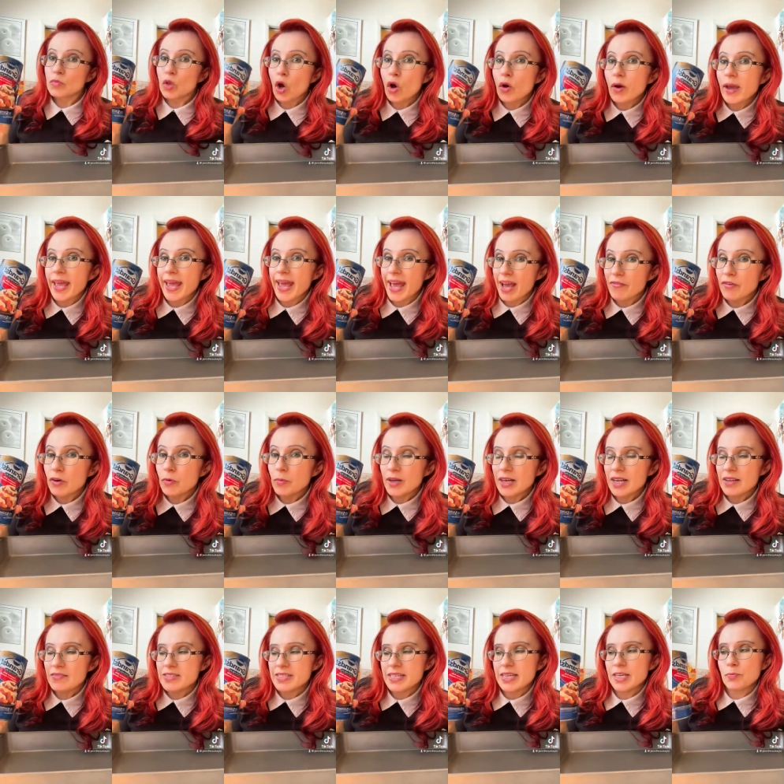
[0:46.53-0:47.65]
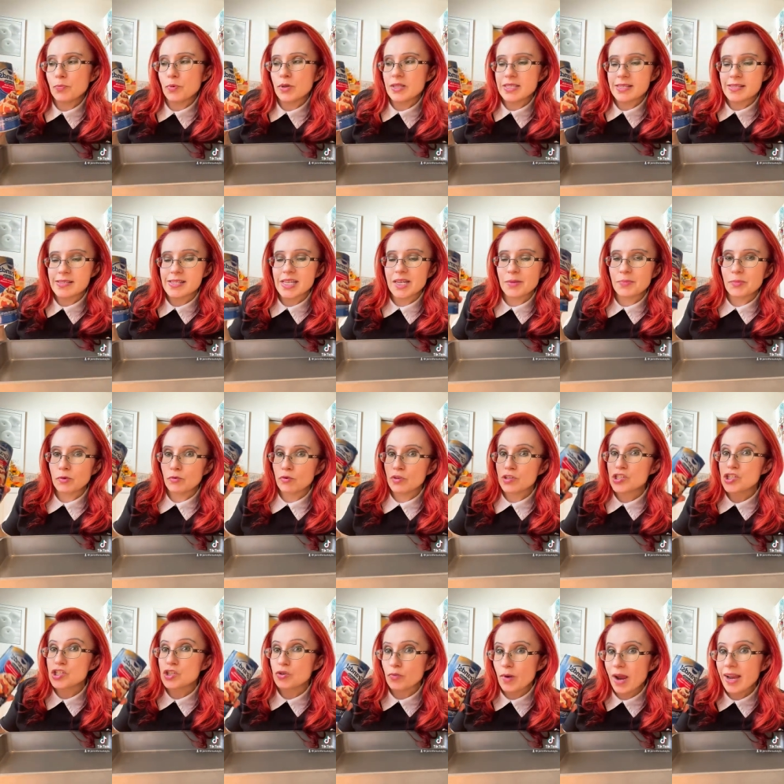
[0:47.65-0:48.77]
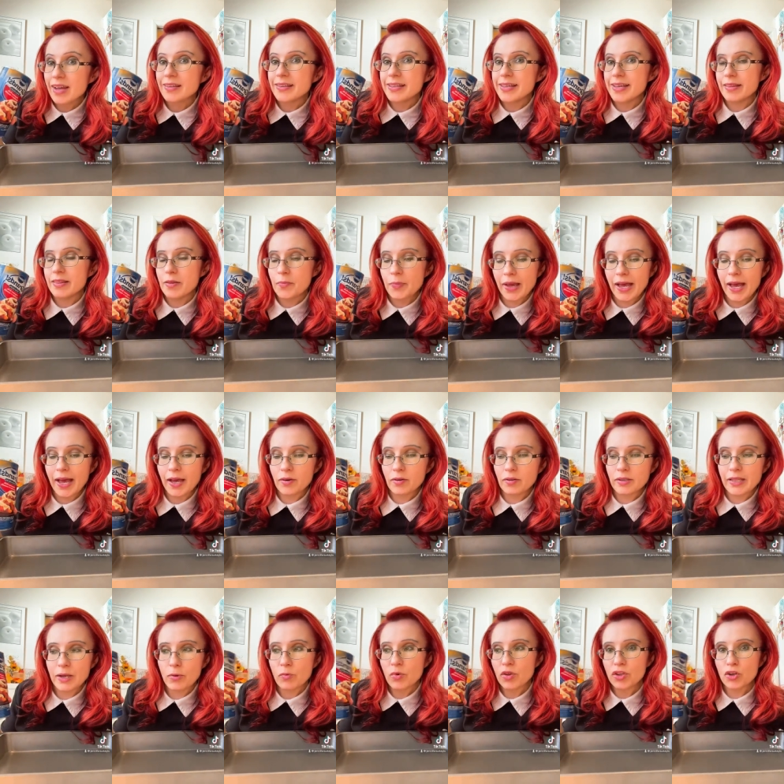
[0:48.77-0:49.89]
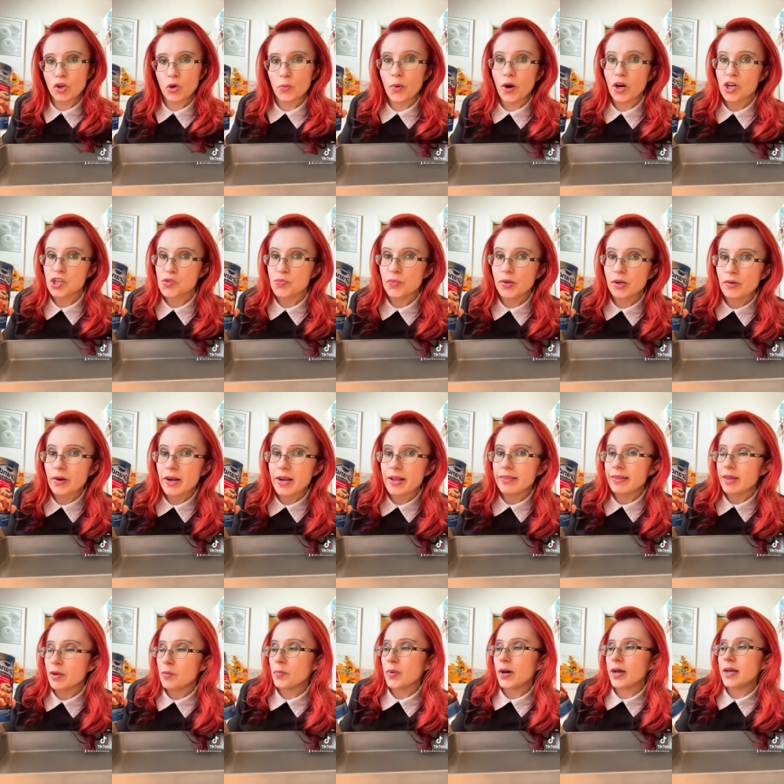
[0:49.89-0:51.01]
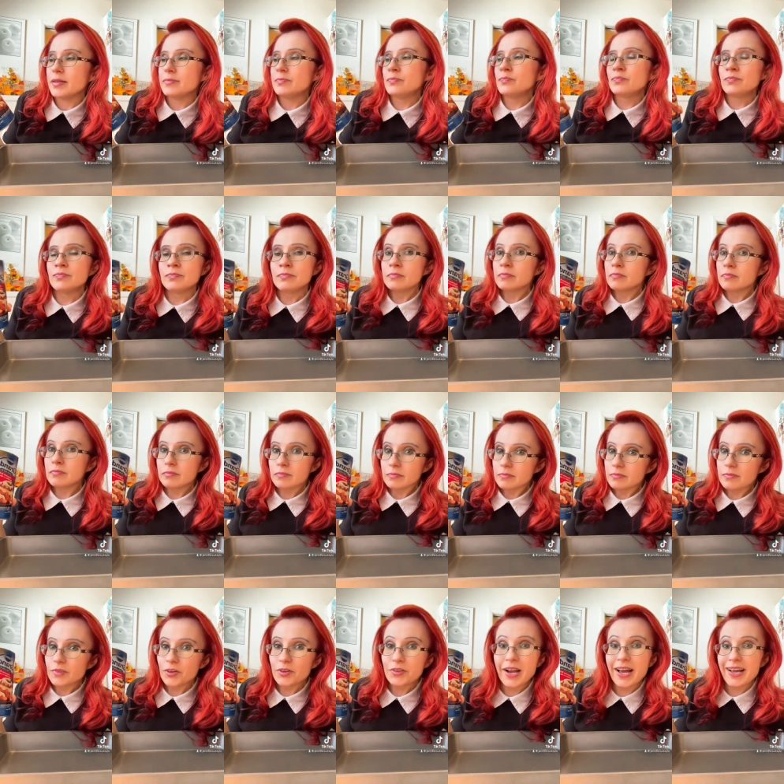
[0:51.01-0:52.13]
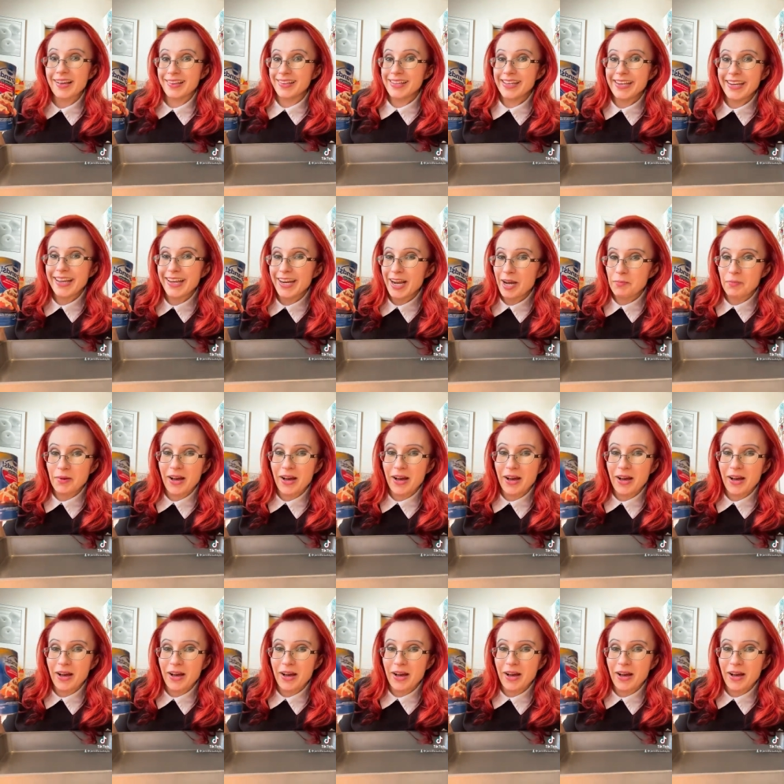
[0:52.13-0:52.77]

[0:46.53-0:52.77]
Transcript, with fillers: Okay, everyone I've seen puts the cinnamon rolls directly in the pan, like with no parchment or anything, but they're not cleaning it up.